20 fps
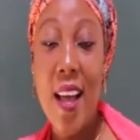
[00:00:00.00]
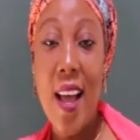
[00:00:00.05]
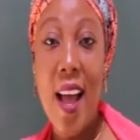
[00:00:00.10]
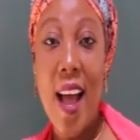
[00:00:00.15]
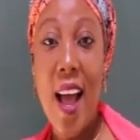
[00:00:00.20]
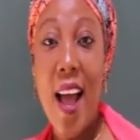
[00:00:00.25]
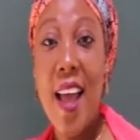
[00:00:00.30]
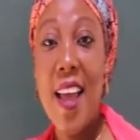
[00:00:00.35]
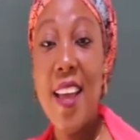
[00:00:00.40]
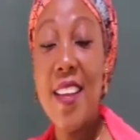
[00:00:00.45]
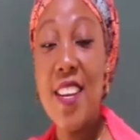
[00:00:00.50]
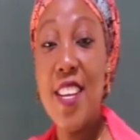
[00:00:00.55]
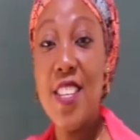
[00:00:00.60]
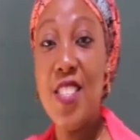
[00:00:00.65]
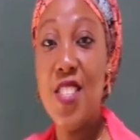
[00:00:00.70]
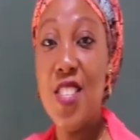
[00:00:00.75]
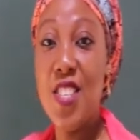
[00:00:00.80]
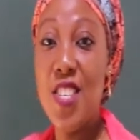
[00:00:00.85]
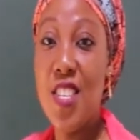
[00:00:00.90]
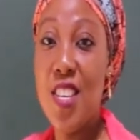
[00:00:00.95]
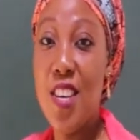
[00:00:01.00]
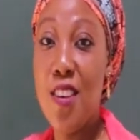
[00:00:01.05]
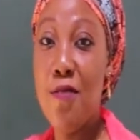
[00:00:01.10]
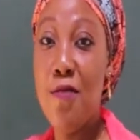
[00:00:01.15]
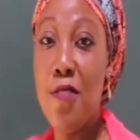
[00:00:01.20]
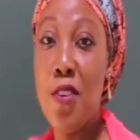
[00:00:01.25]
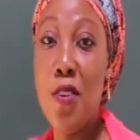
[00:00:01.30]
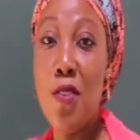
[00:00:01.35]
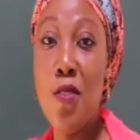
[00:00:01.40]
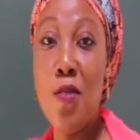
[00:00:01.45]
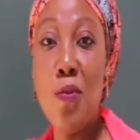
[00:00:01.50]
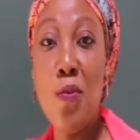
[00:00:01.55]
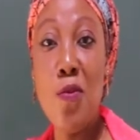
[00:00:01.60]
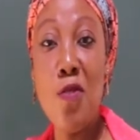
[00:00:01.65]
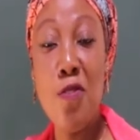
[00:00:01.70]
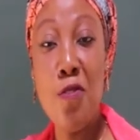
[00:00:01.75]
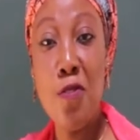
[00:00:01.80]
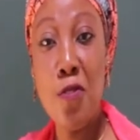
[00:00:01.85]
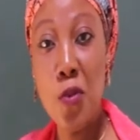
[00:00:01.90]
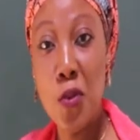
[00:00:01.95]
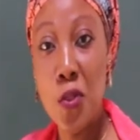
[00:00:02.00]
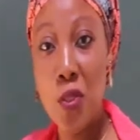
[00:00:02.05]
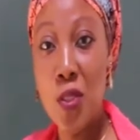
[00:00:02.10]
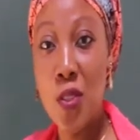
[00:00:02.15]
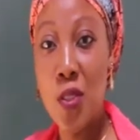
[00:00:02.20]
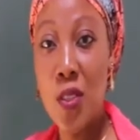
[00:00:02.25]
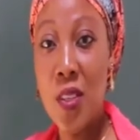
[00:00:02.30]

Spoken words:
are energy giving food.